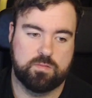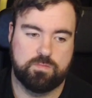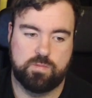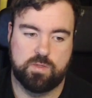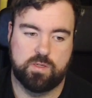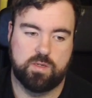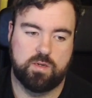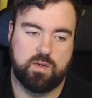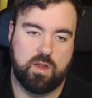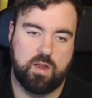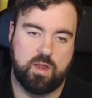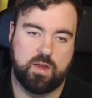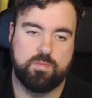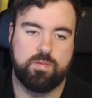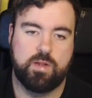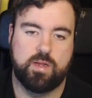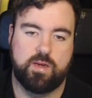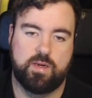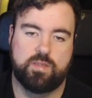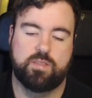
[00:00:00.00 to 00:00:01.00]
but a lot of
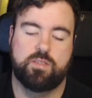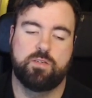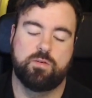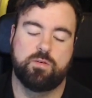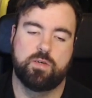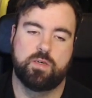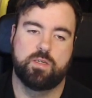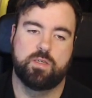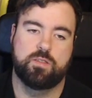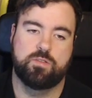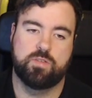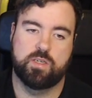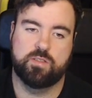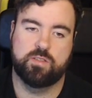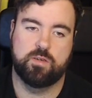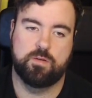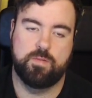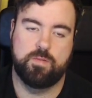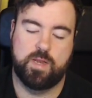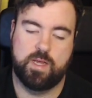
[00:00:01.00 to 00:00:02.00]
players who are
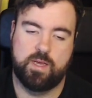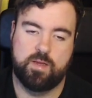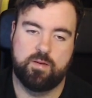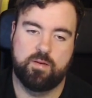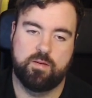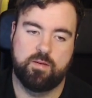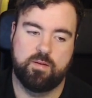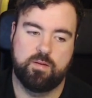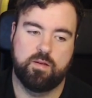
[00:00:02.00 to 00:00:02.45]
transferring in